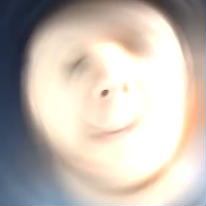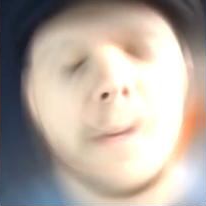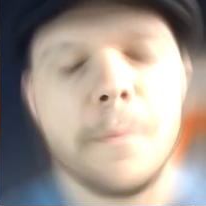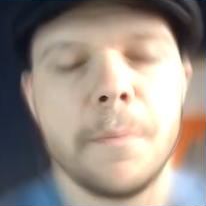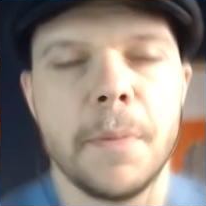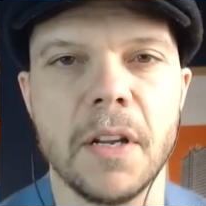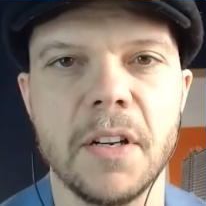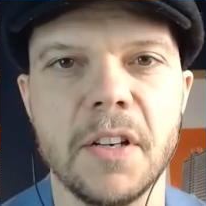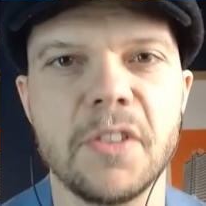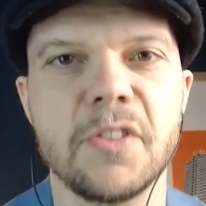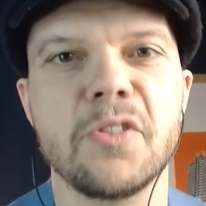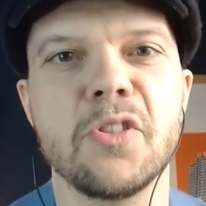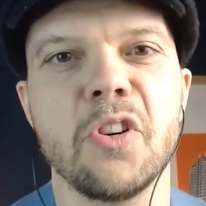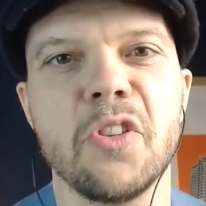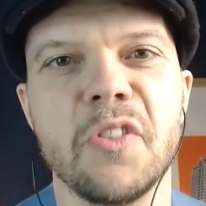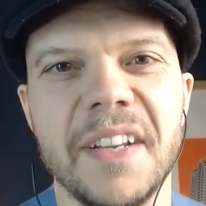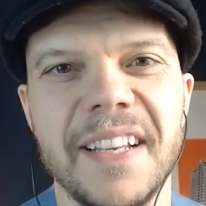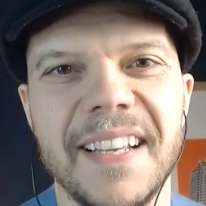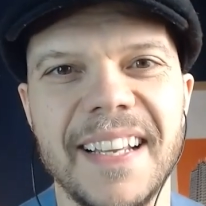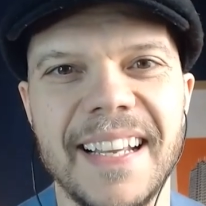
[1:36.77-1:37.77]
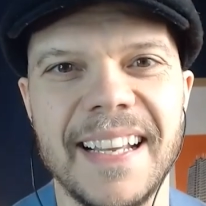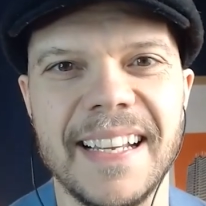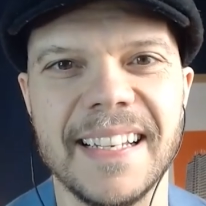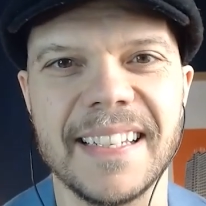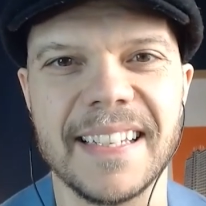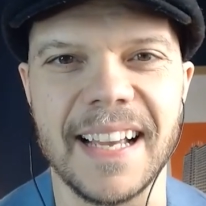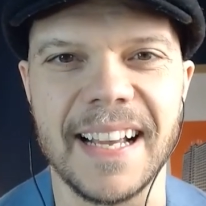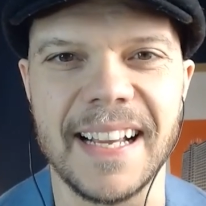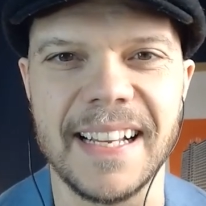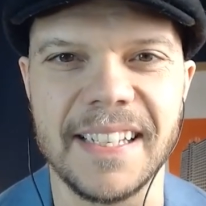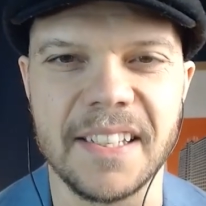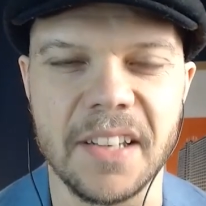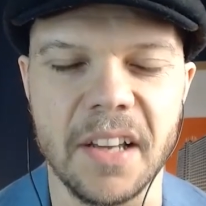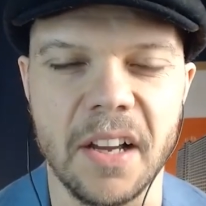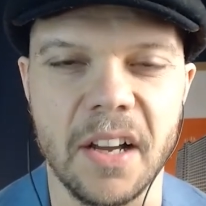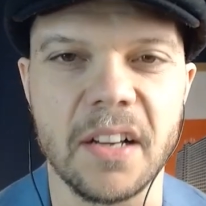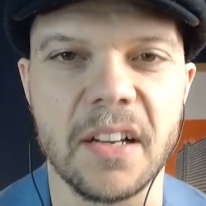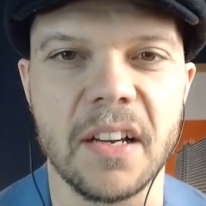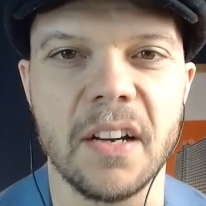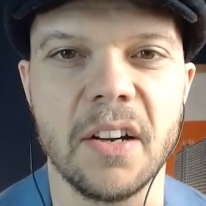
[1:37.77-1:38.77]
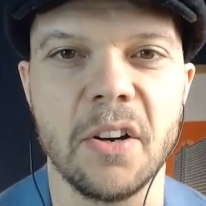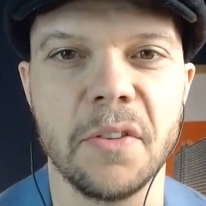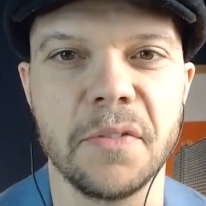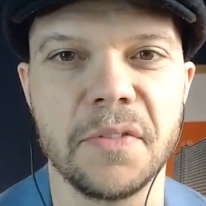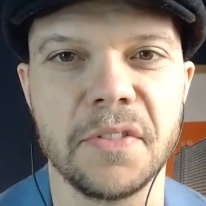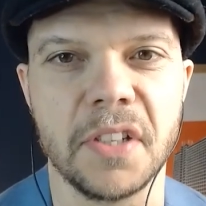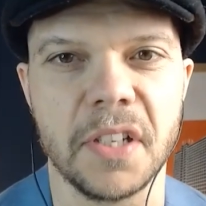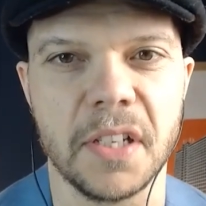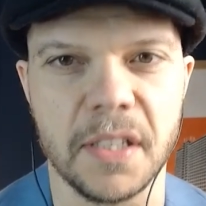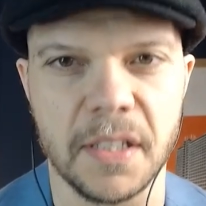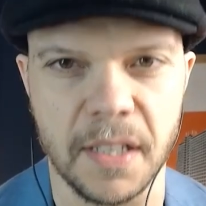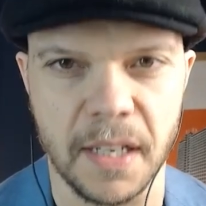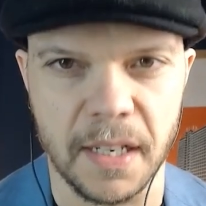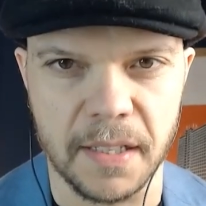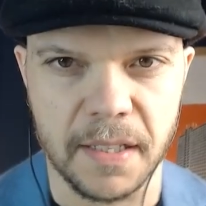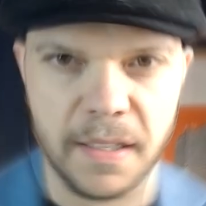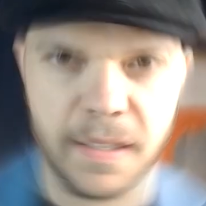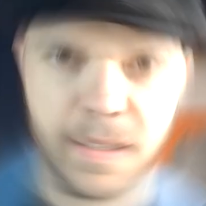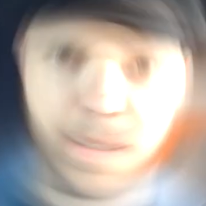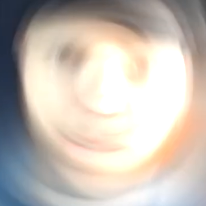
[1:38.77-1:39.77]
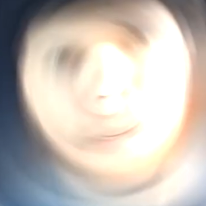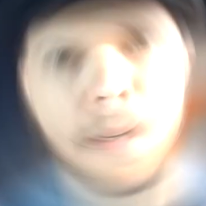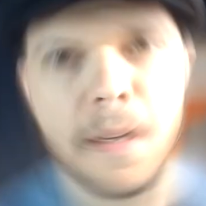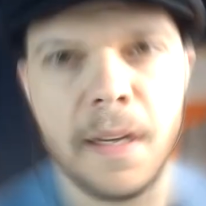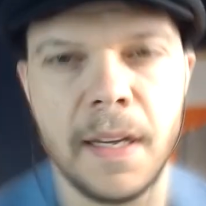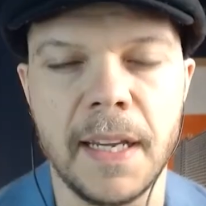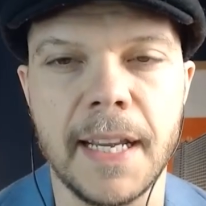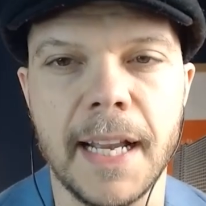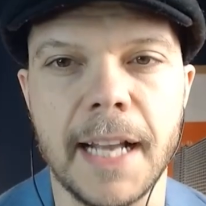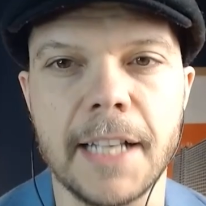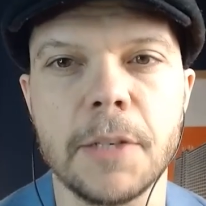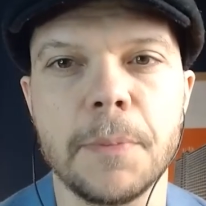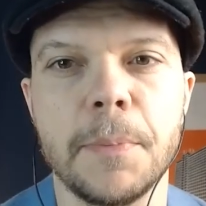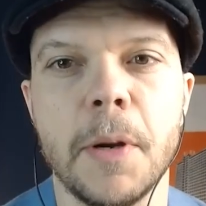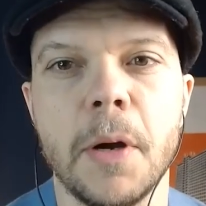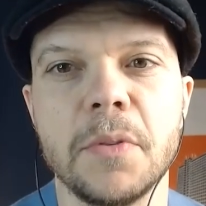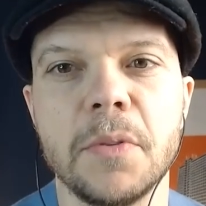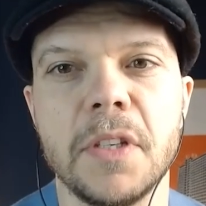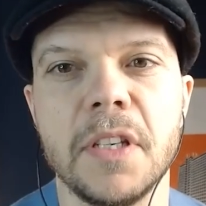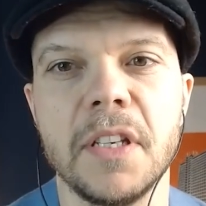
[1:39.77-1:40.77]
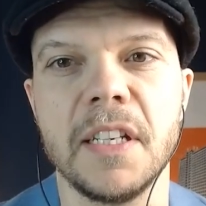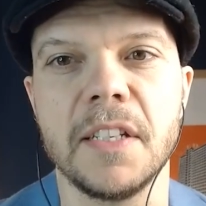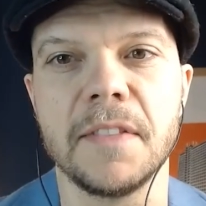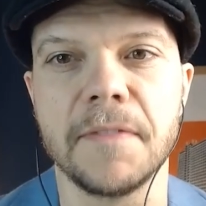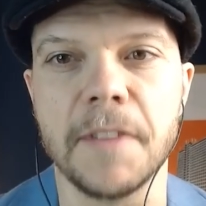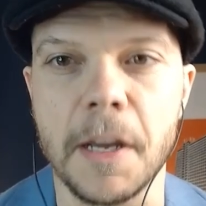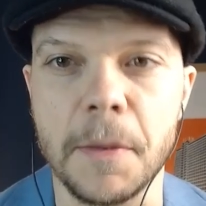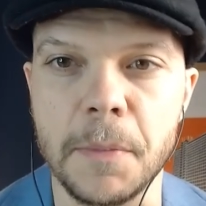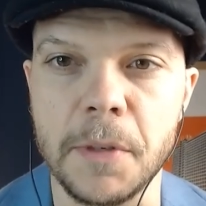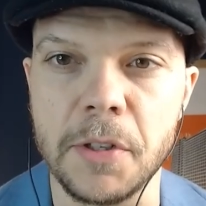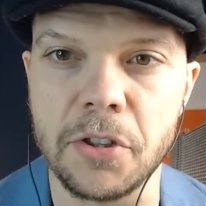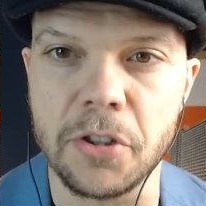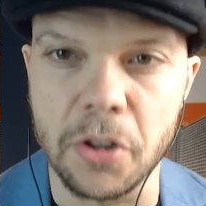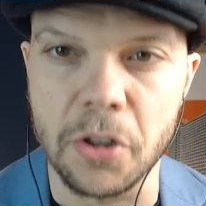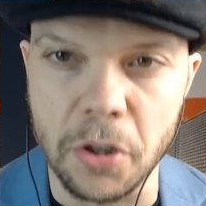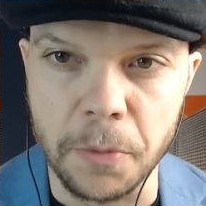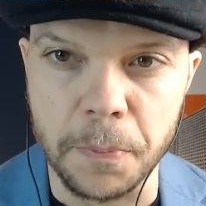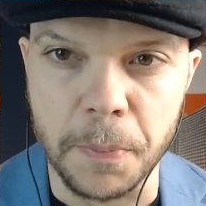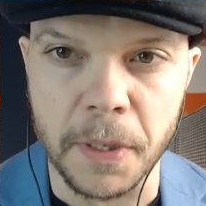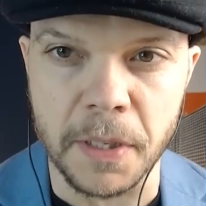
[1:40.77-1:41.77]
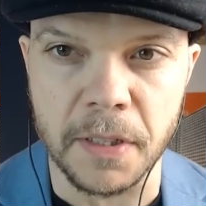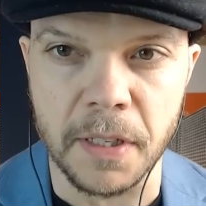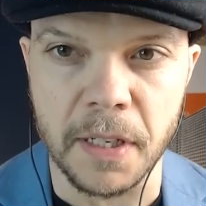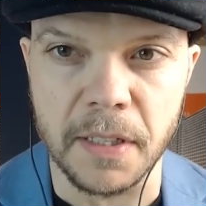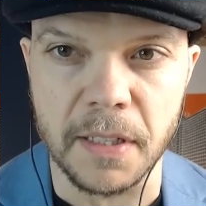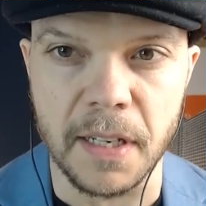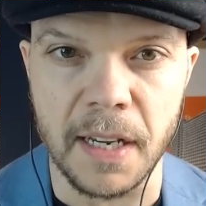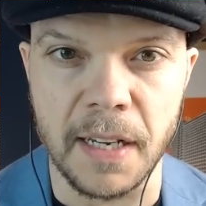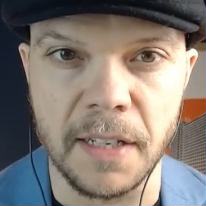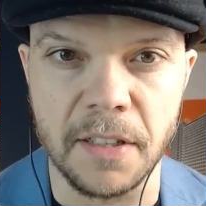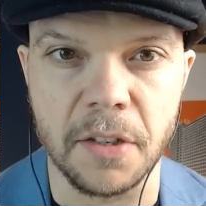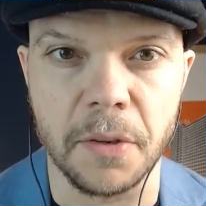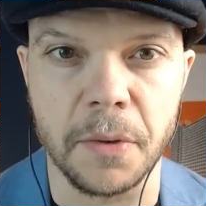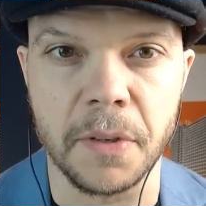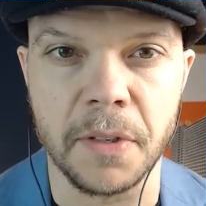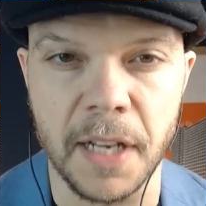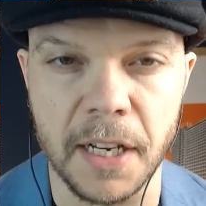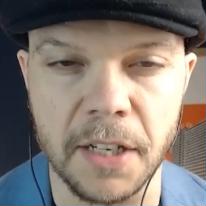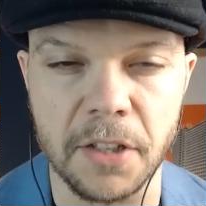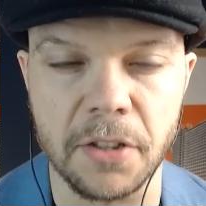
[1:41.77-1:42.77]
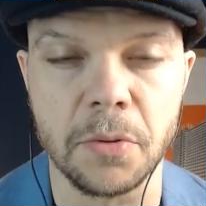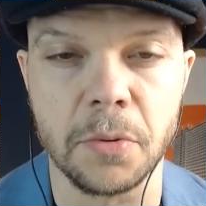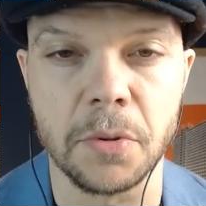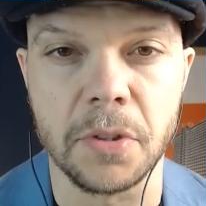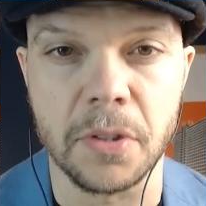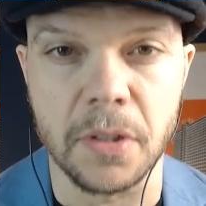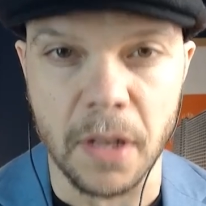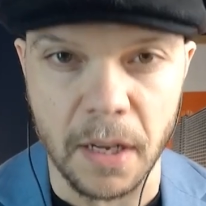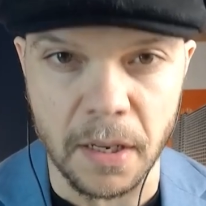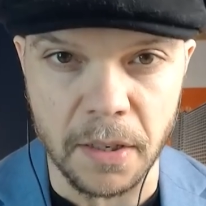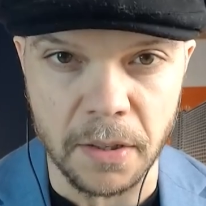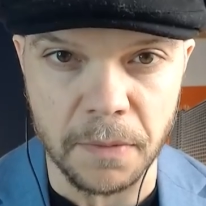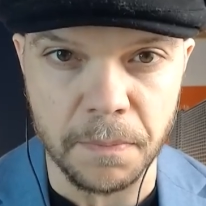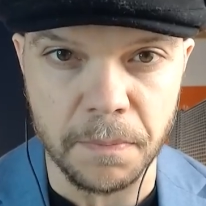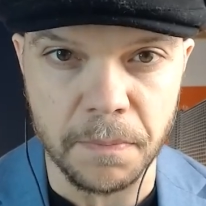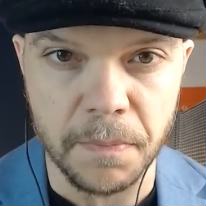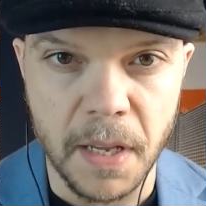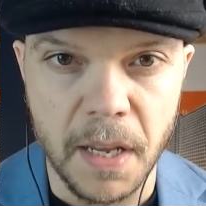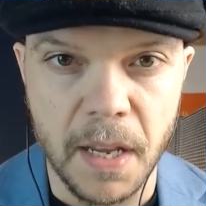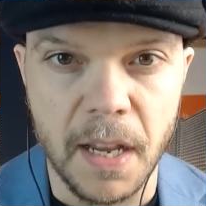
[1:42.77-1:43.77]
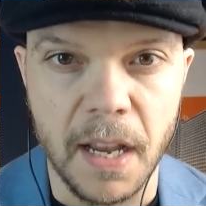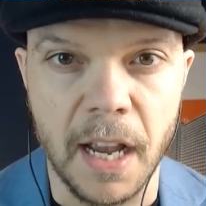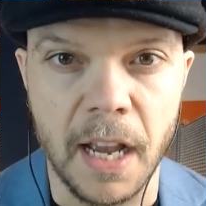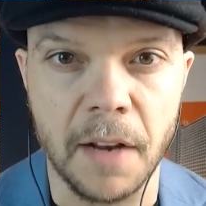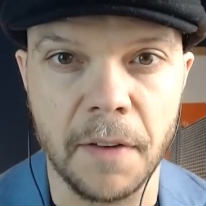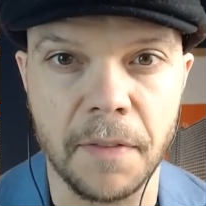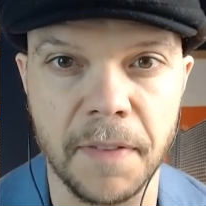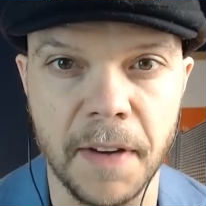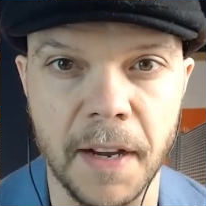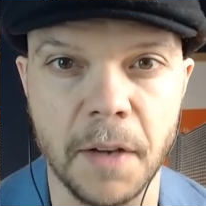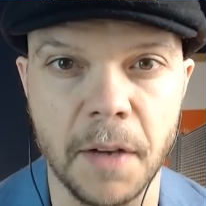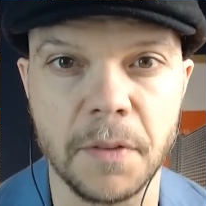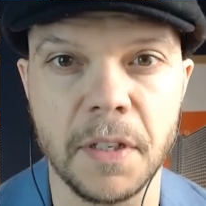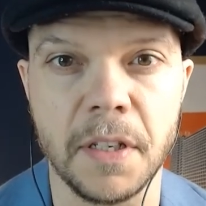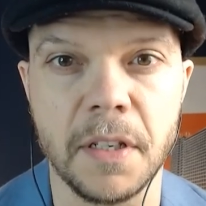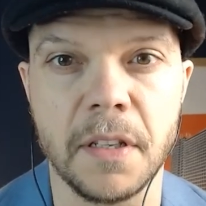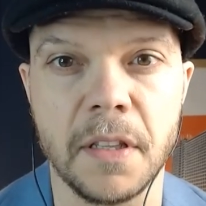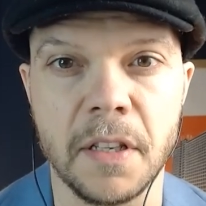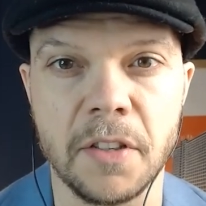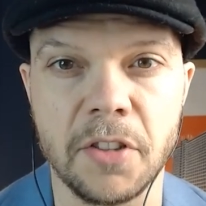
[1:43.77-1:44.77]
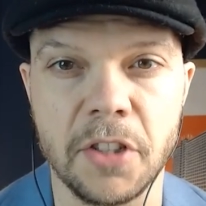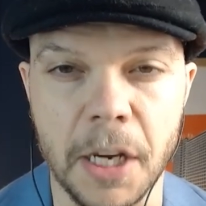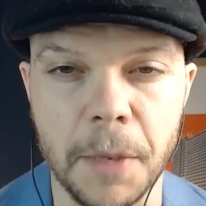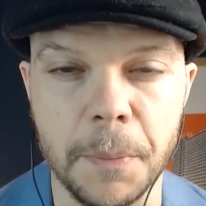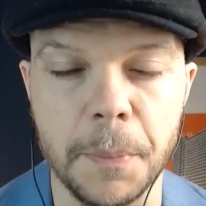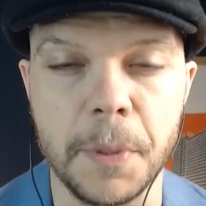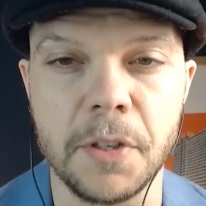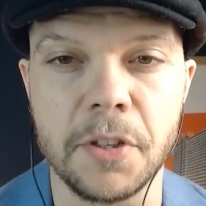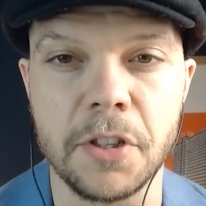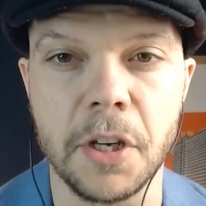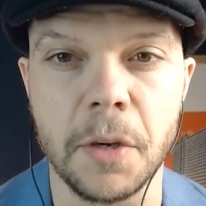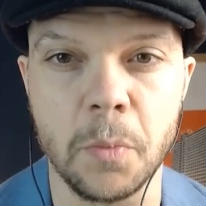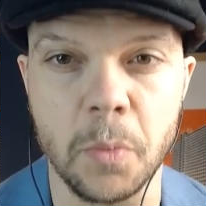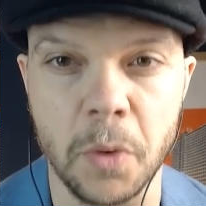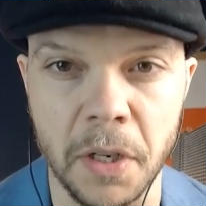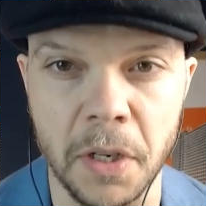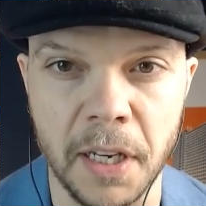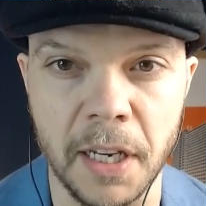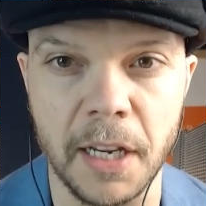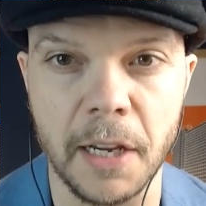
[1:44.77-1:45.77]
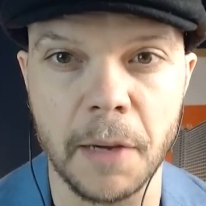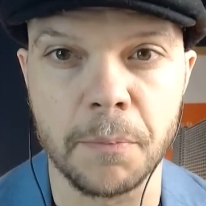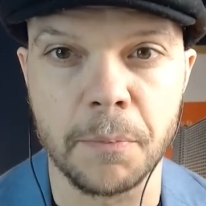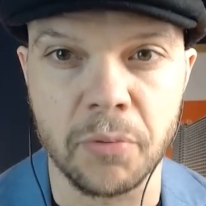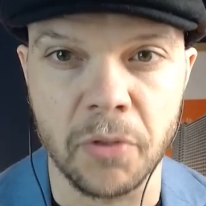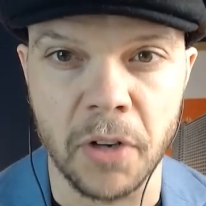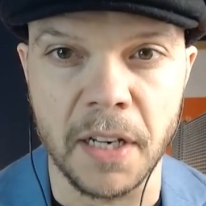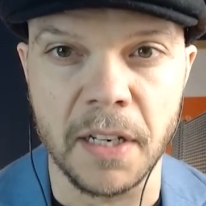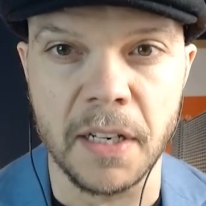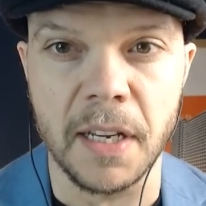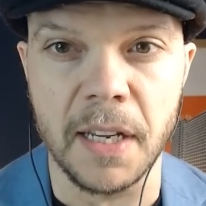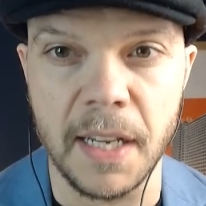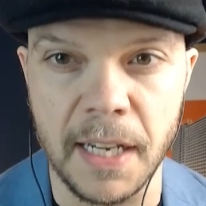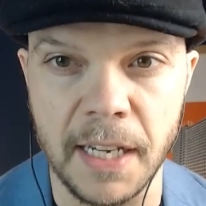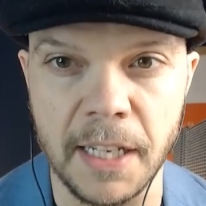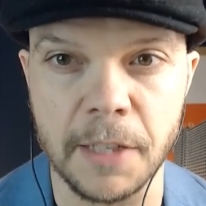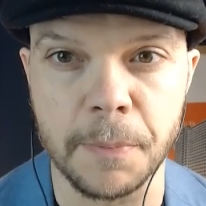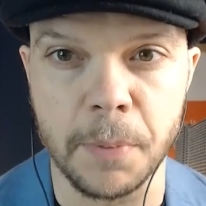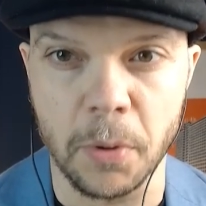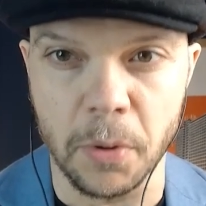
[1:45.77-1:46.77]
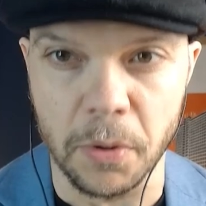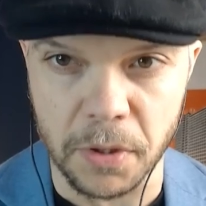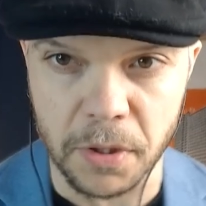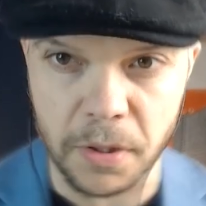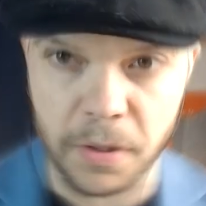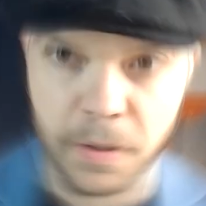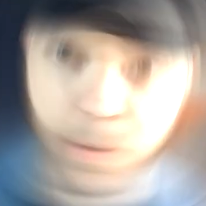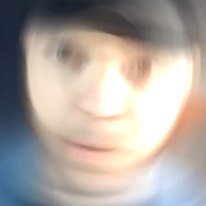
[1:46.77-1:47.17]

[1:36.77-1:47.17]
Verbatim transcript: Bernard's story is a saga of success. He catapulted his family's shoe business into a national stardom and founded the championship-winning Bren Esports.